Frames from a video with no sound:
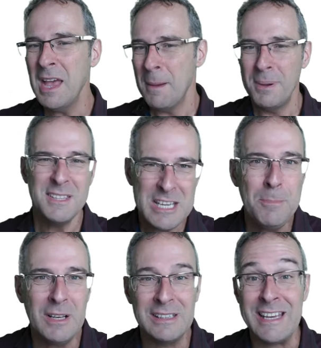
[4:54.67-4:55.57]
But
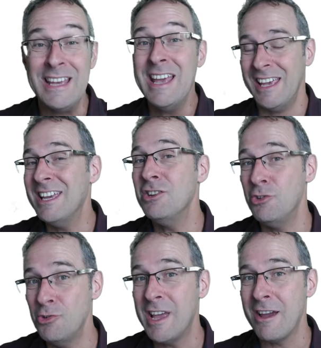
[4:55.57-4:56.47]
typically in
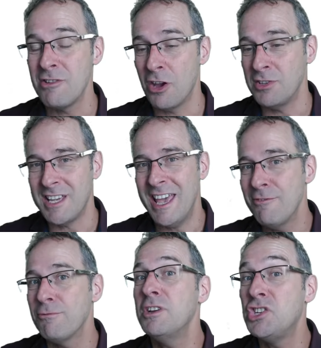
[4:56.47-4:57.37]
eukaryotes,
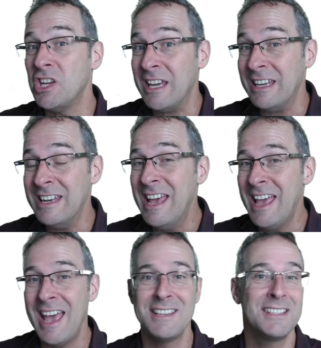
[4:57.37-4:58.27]
every gene
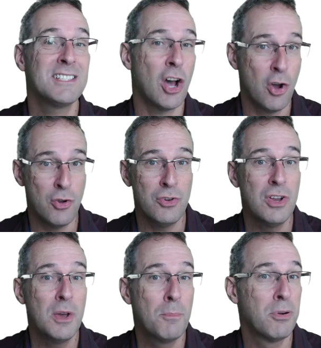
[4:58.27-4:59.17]
has its own
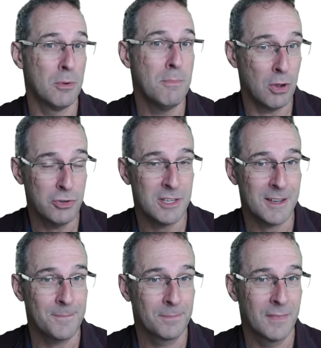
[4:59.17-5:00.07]
promoter.
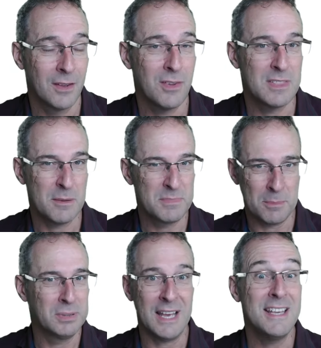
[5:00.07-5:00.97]
the
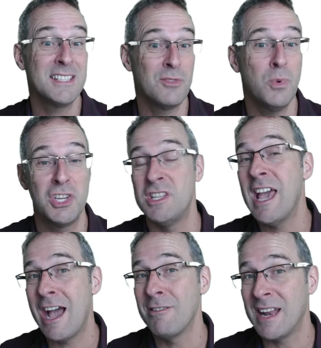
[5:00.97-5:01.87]
place at which the
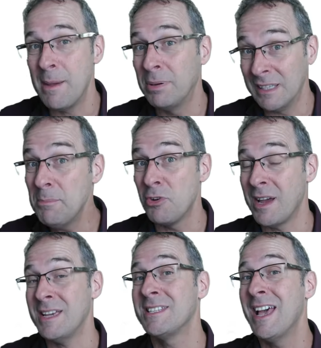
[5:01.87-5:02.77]
RNA
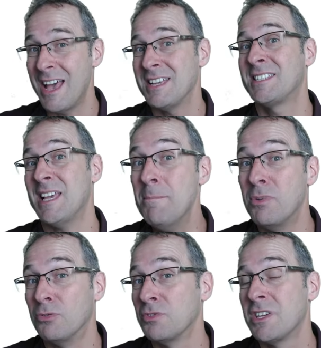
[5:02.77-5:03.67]
polymerase
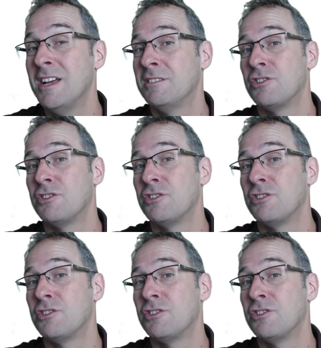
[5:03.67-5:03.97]
assembles to